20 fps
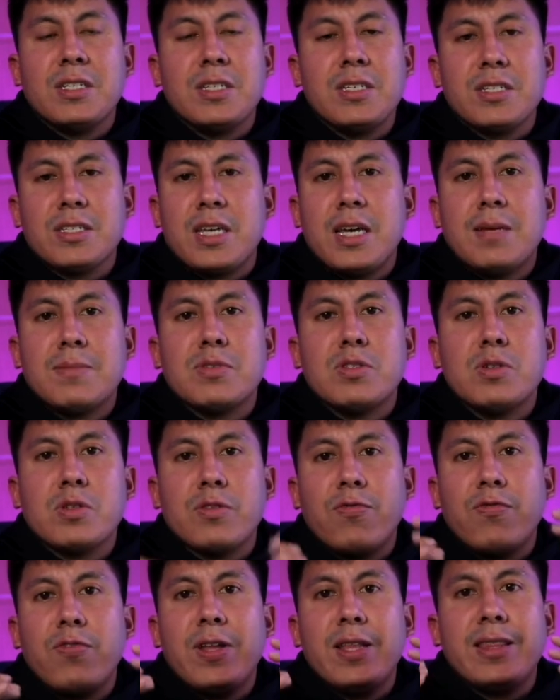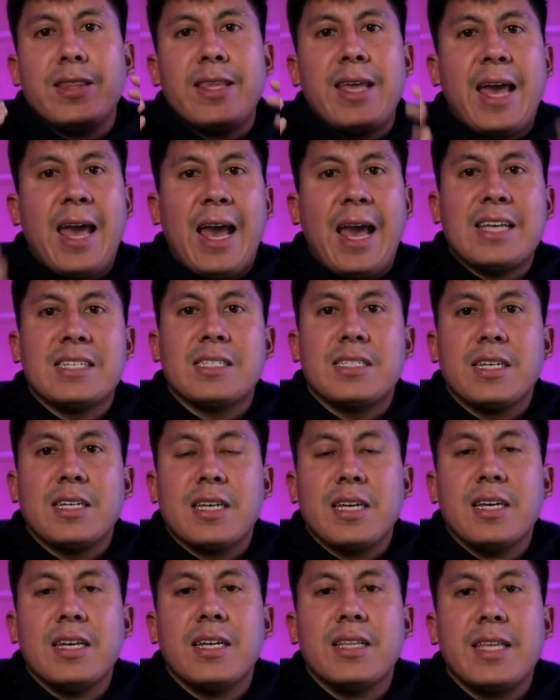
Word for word: This game's look fantastic.